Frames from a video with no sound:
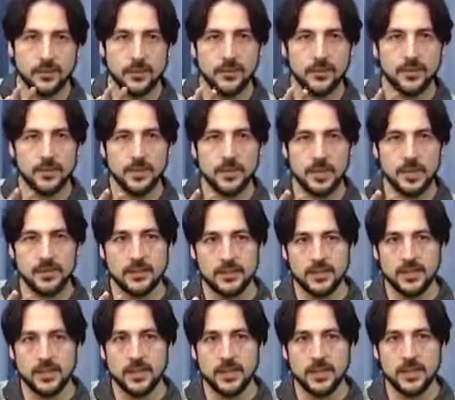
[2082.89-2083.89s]
the
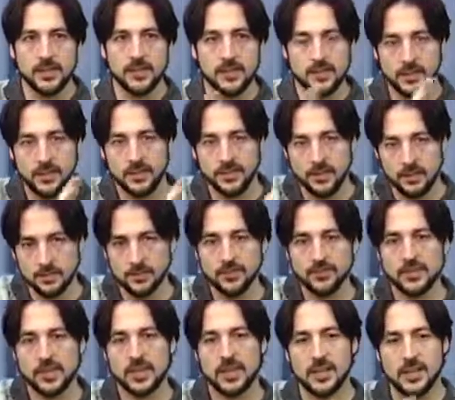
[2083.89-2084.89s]
idea, the
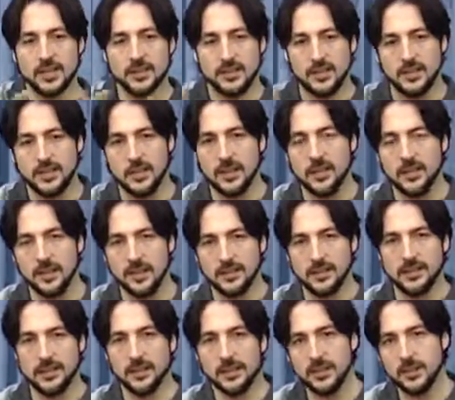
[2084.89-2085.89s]
theosophical idea
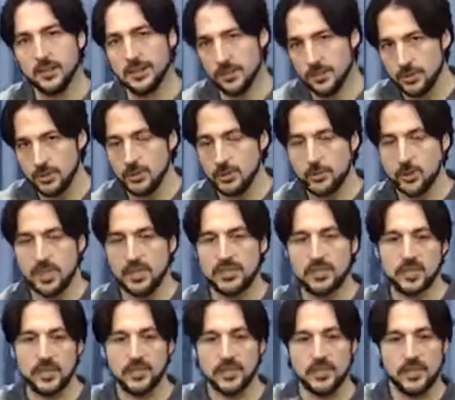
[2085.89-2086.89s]
and the New
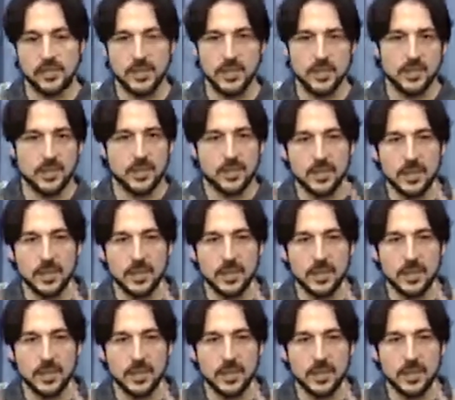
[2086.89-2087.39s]
Age idea,